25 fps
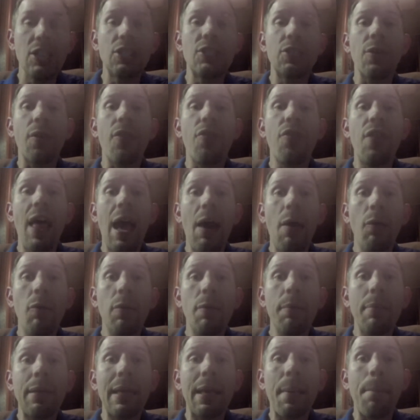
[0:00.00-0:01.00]
So that
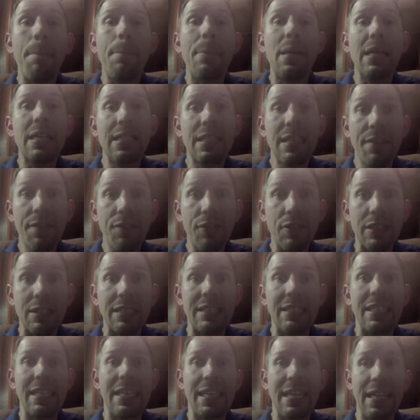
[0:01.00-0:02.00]
will be a big
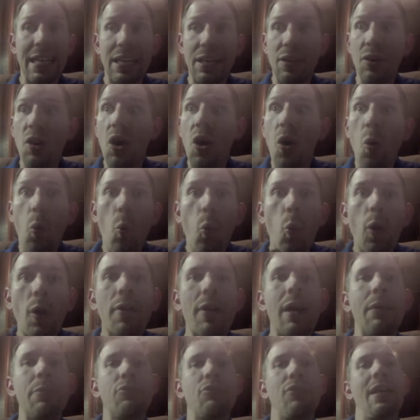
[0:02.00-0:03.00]
difference in
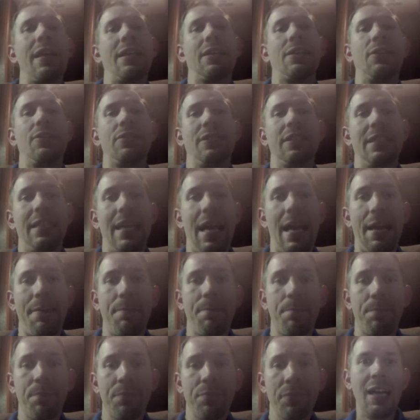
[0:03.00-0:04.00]
where I'm trying to go today.
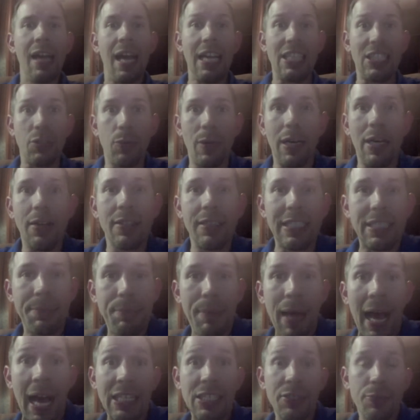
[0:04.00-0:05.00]
As well, this
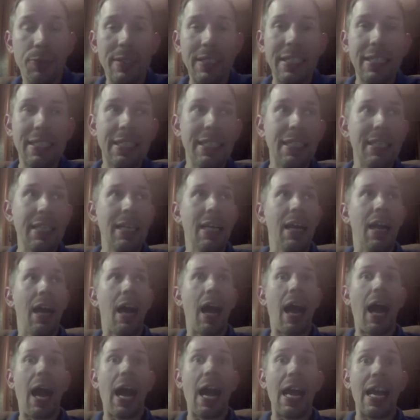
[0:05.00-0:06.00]
past week,
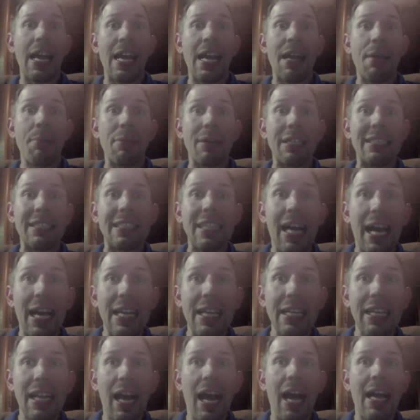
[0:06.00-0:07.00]
I am
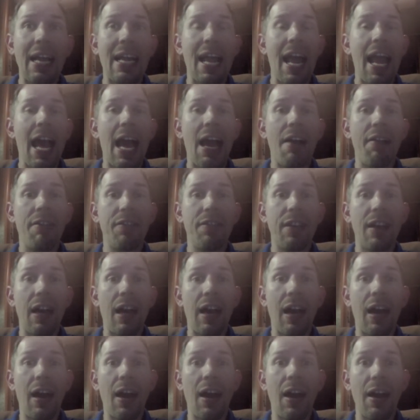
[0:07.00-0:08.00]
excited. I have
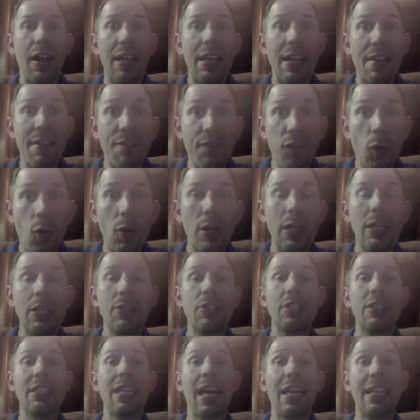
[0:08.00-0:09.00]
hit four
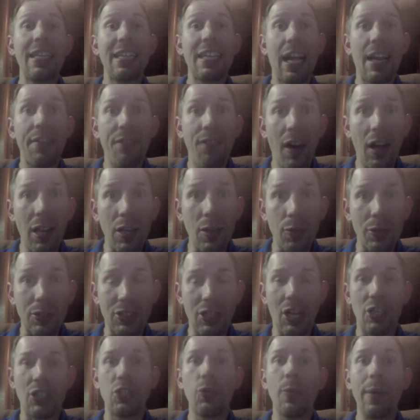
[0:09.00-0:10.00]
hundred ninety-nine followers
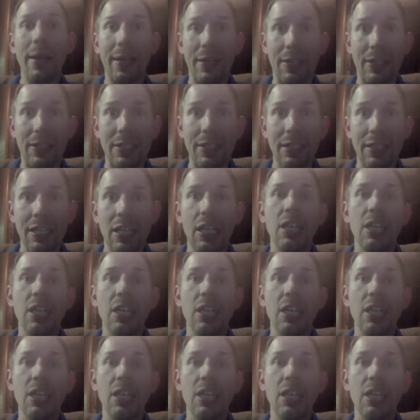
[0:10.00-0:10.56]
on Twitter.